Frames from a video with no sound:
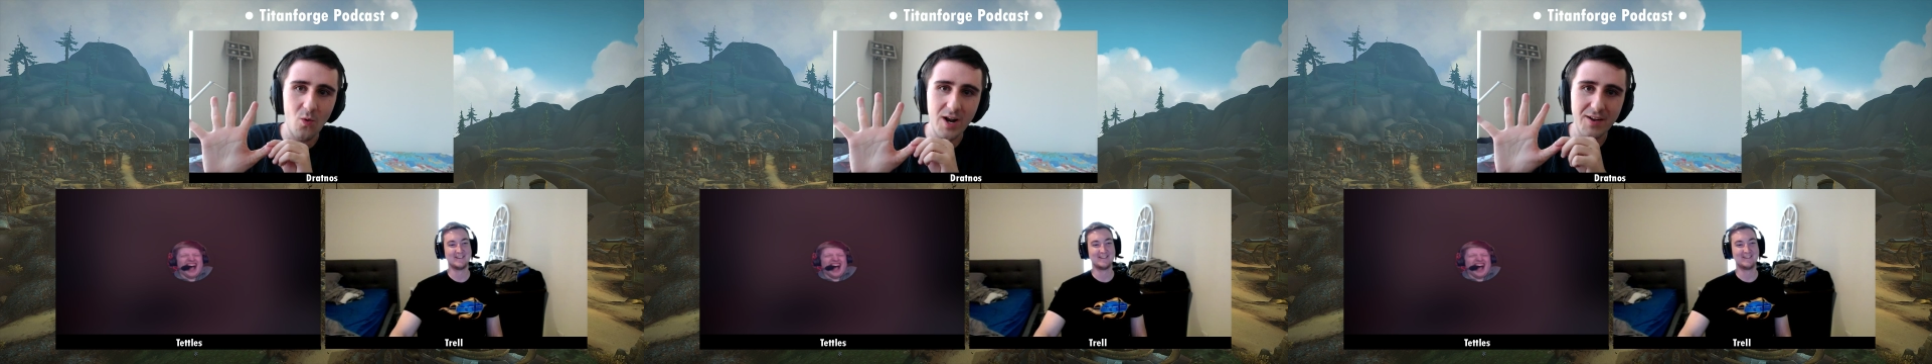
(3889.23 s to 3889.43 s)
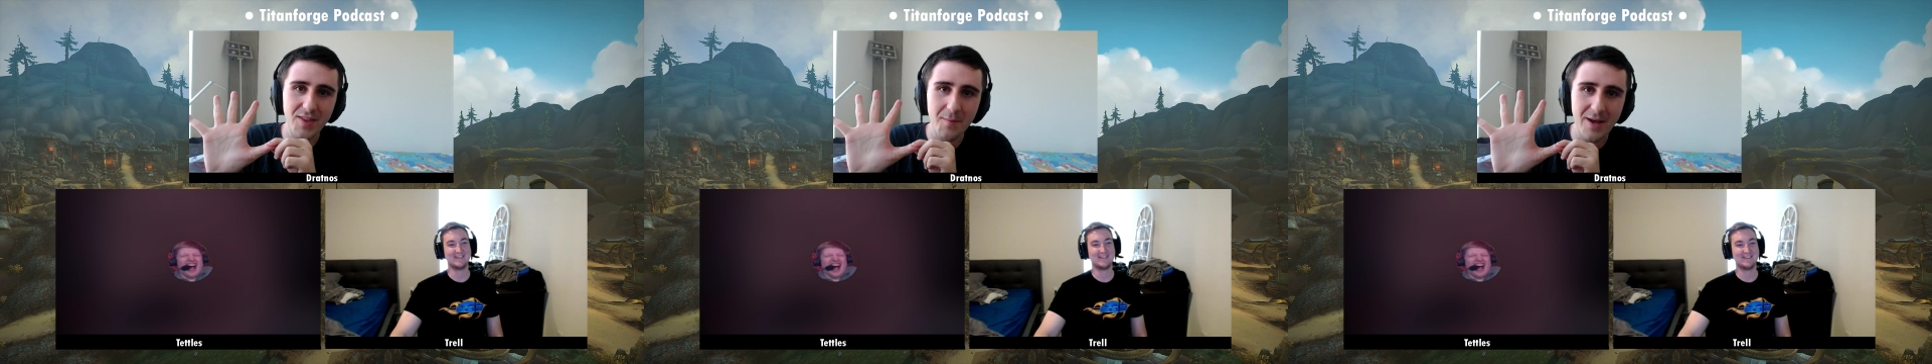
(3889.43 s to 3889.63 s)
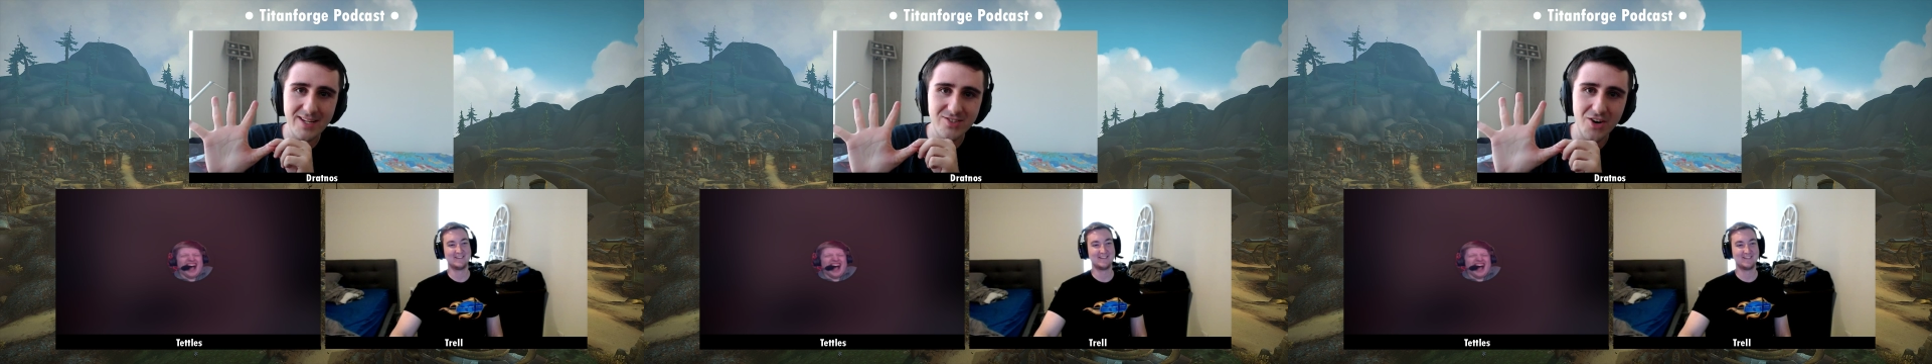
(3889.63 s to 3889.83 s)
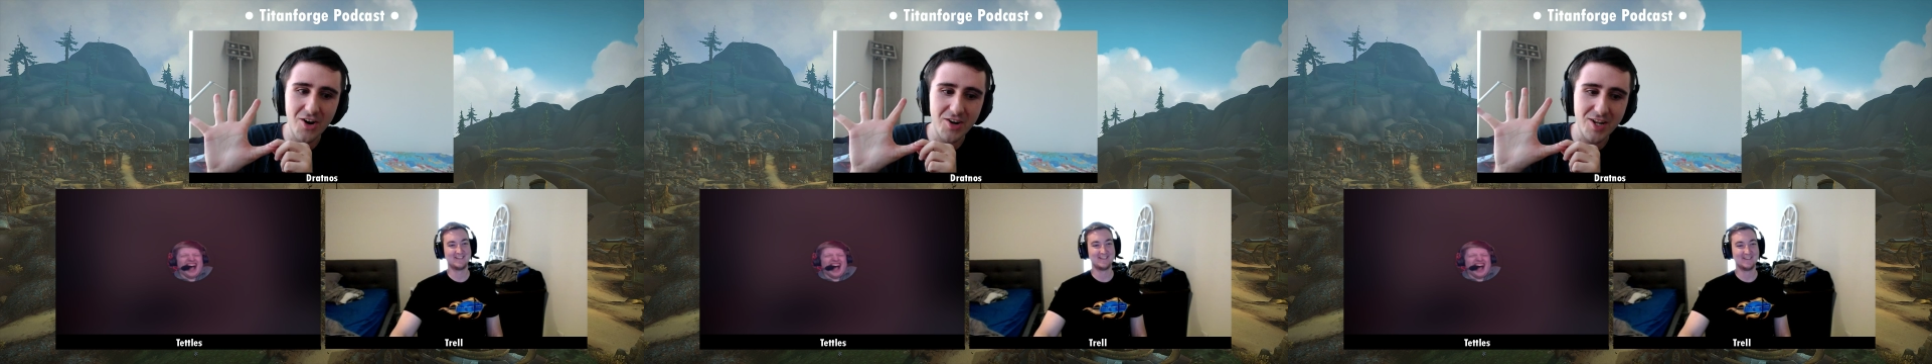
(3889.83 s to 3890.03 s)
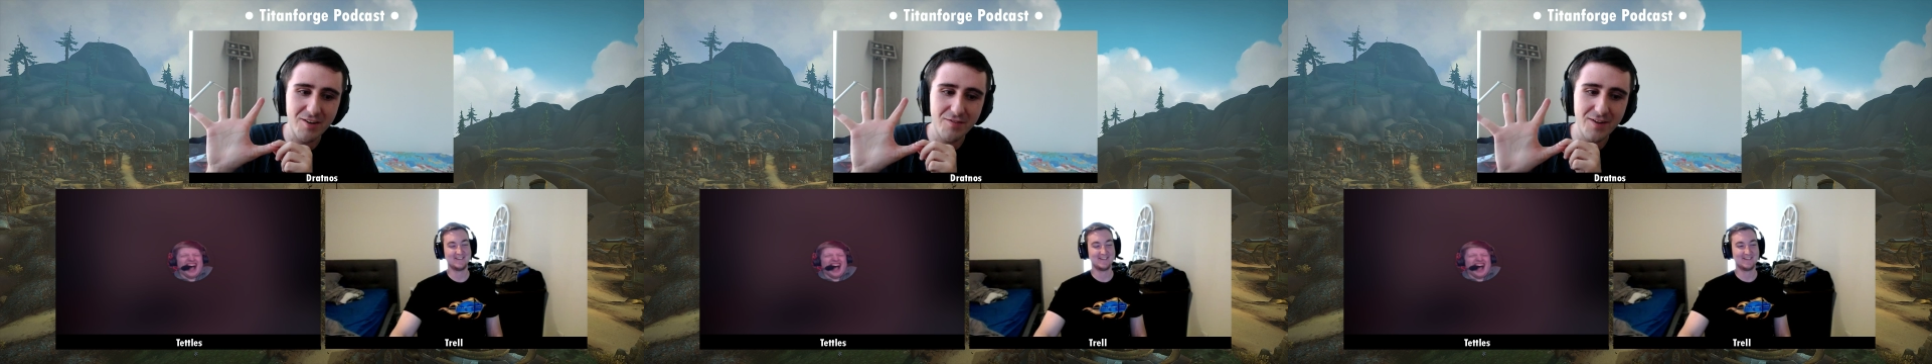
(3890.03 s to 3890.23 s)
One of them has
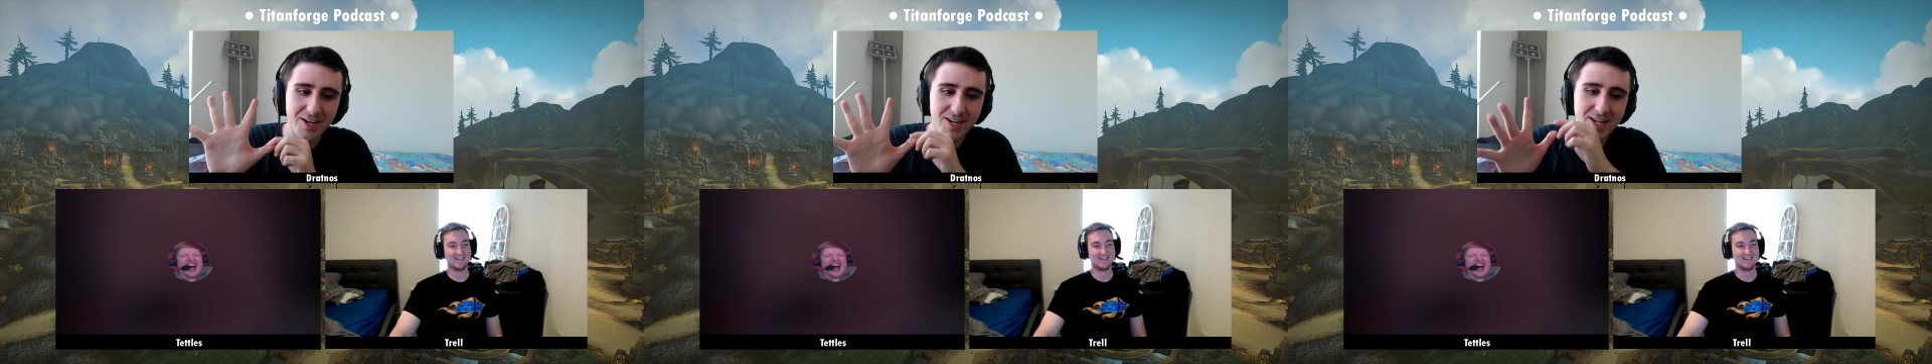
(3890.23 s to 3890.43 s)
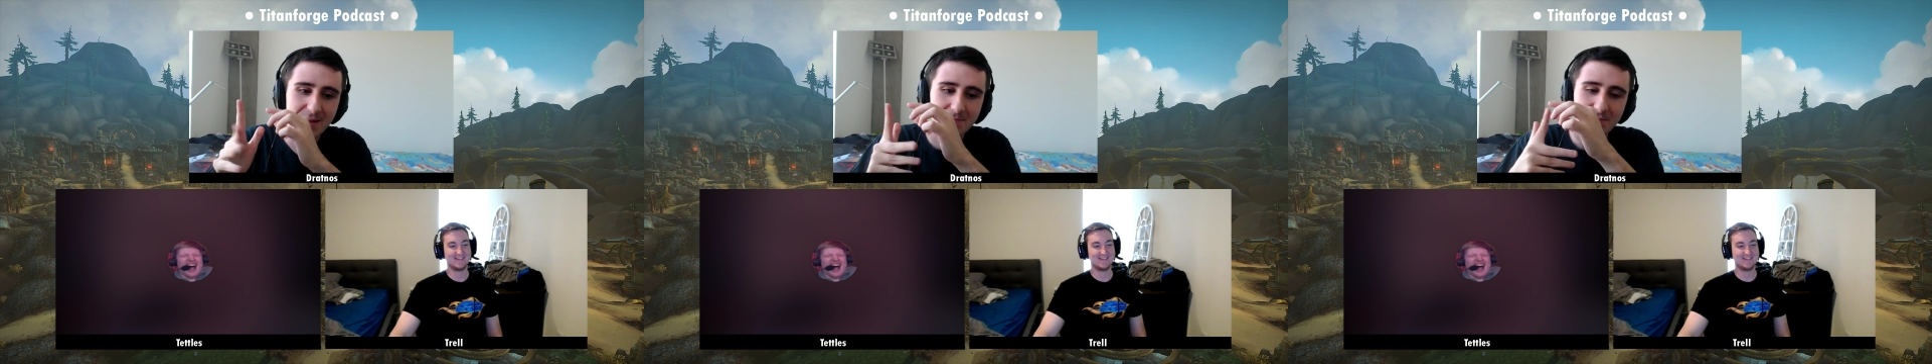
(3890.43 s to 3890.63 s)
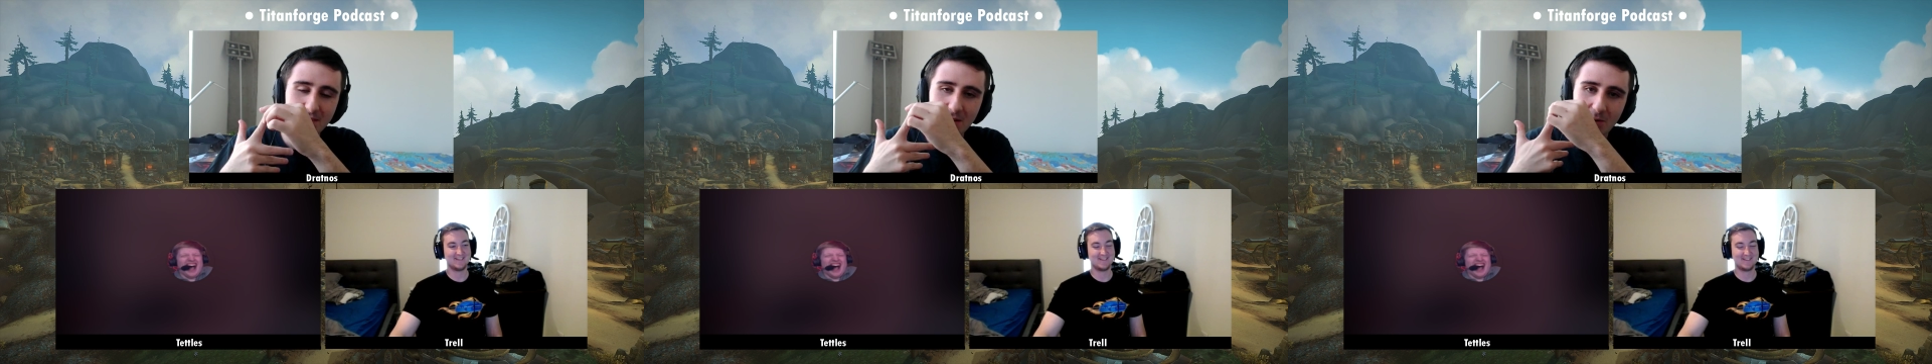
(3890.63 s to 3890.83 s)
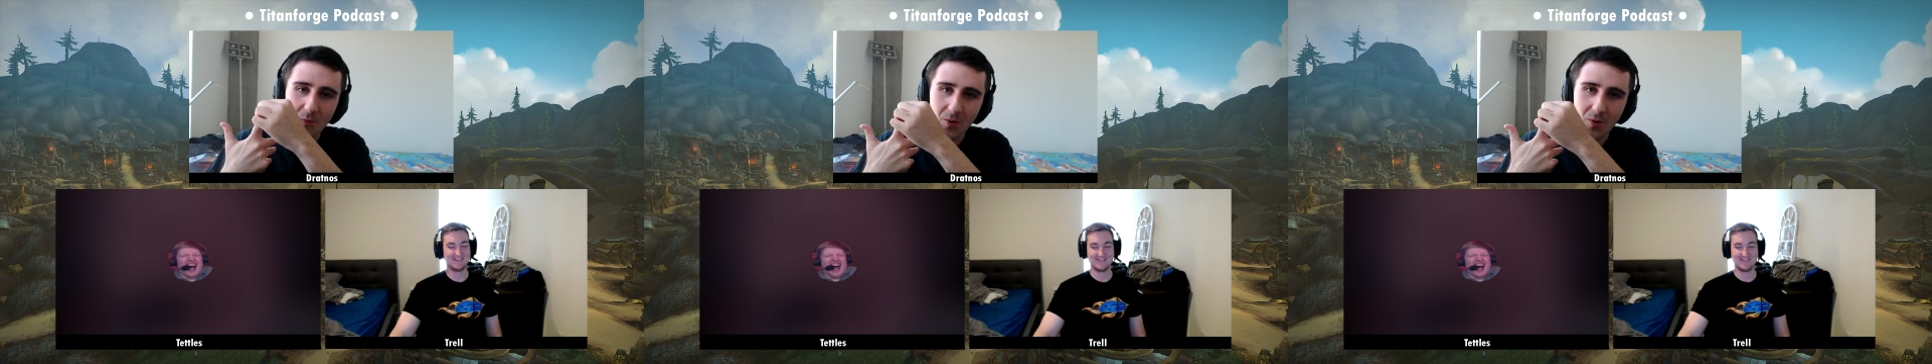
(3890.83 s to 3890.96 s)
Guardian affinity.